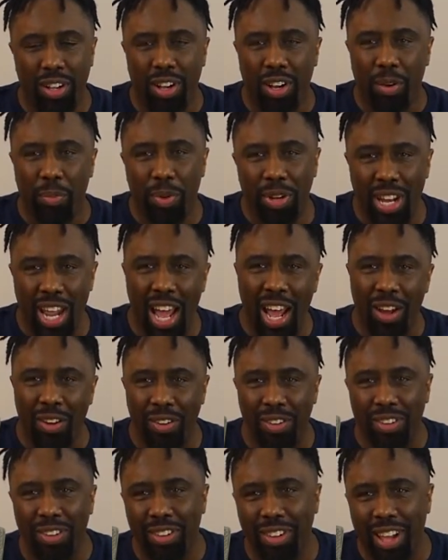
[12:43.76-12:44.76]
But
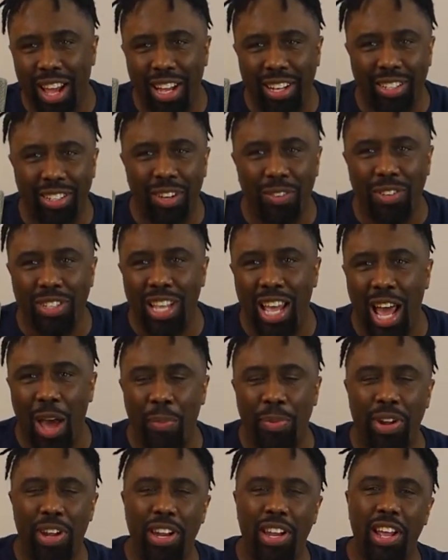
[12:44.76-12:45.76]
not, like I said, what's
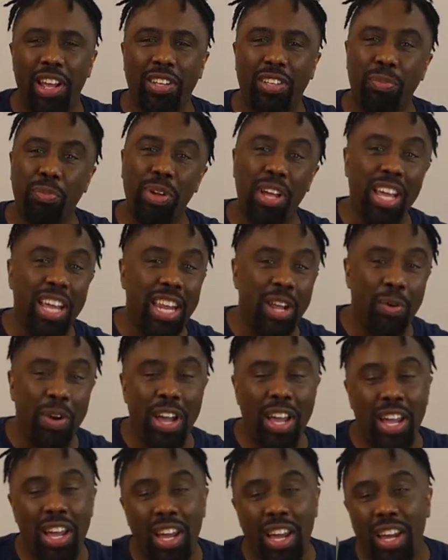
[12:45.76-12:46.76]
happening there. So, but
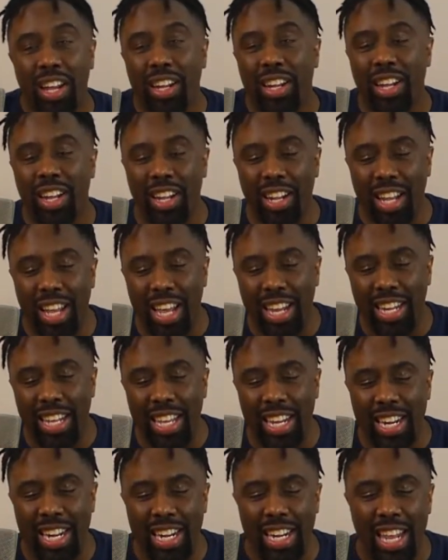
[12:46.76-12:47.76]
anyway, at the
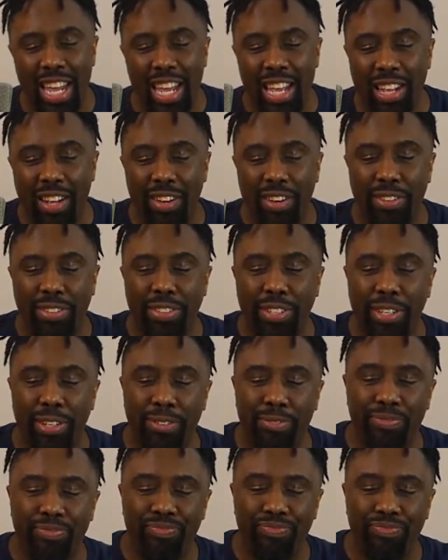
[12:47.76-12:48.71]
end of the day, you know what I'm saying?